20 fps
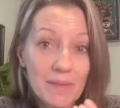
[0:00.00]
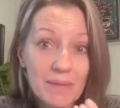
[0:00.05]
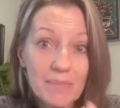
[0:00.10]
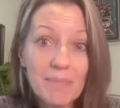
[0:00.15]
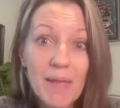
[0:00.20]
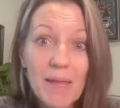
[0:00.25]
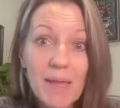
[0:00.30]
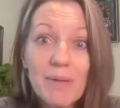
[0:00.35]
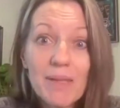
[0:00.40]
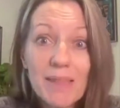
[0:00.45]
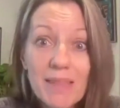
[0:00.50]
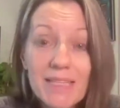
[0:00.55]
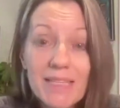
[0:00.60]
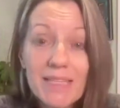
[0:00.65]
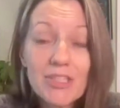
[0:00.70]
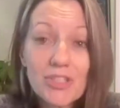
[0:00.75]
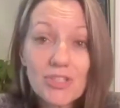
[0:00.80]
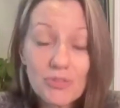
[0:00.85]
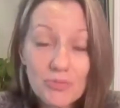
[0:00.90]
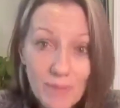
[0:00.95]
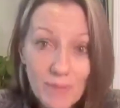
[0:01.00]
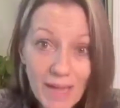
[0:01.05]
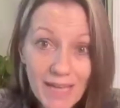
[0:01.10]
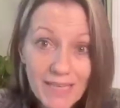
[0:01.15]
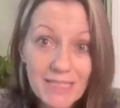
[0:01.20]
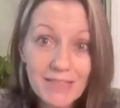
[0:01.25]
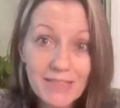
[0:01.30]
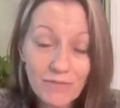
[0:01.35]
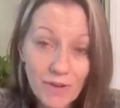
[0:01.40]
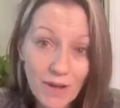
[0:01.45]
maybe this
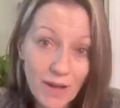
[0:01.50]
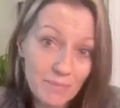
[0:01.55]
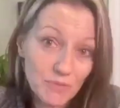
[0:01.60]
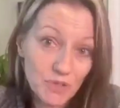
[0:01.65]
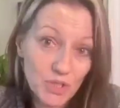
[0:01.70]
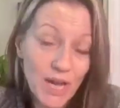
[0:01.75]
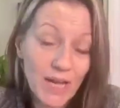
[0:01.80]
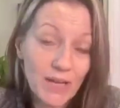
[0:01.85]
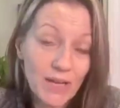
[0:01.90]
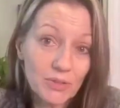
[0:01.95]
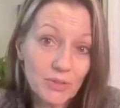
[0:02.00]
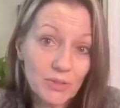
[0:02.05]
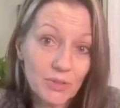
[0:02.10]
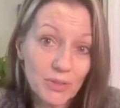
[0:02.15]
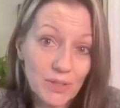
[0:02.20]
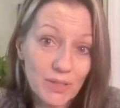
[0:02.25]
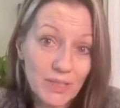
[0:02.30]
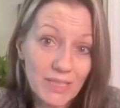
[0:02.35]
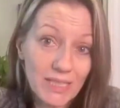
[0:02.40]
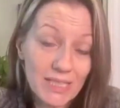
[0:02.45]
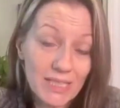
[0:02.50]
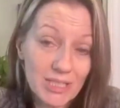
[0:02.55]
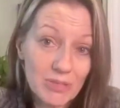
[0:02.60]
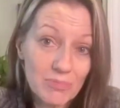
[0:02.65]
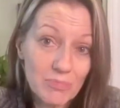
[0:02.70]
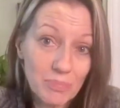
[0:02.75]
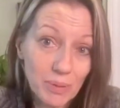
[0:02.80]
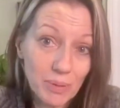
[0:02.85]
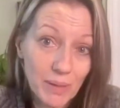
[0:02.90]
stress from childhood is